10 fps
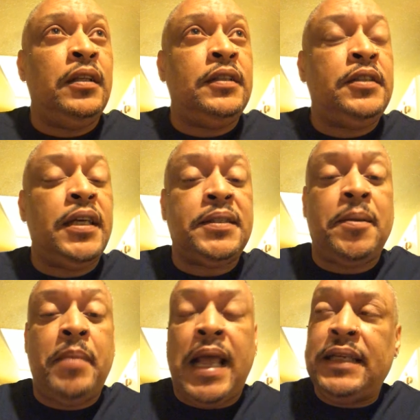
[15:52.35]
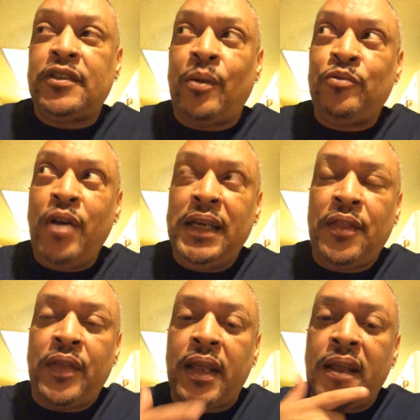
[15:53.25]
just and so I'm trying to
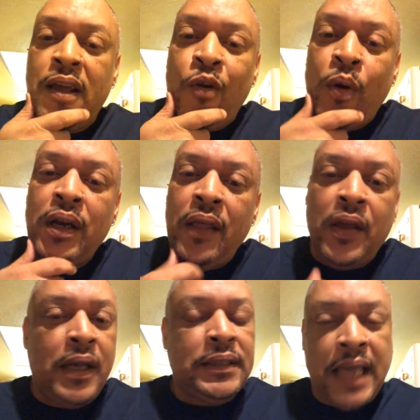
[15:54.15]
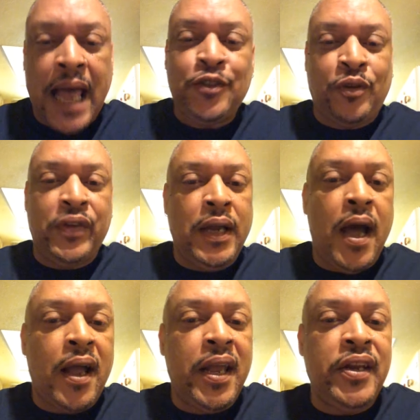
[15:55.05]
think what other catastrophe
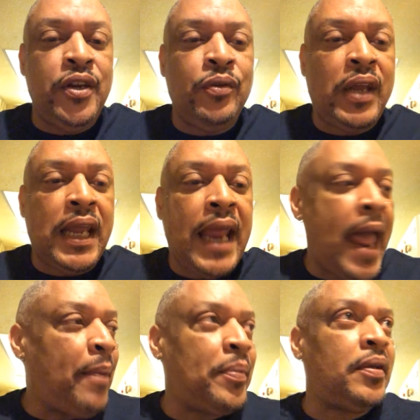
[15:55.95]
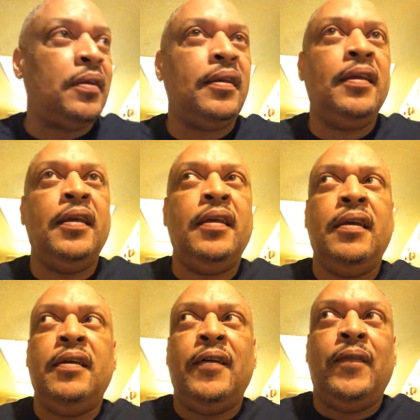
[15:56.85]
God can can happen.
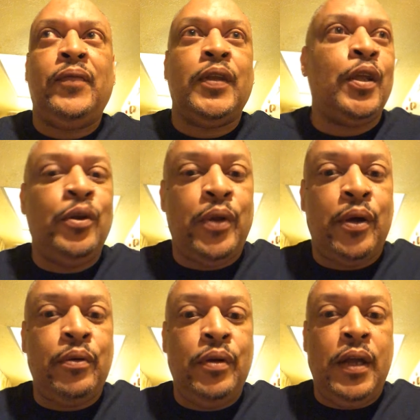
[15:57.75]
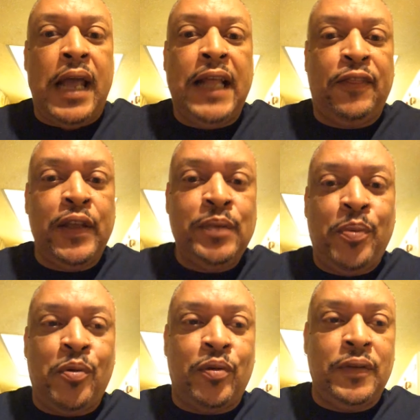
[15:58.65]
You know, at this
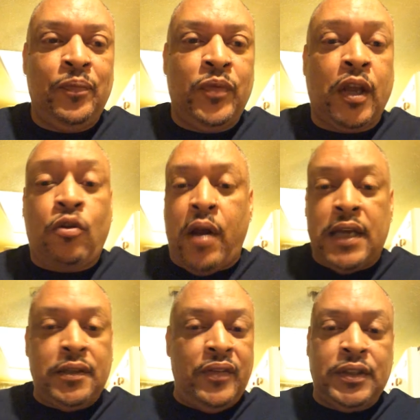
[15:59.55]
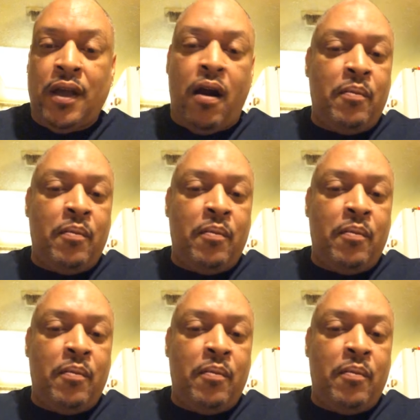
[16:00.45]
point, the crash of the stock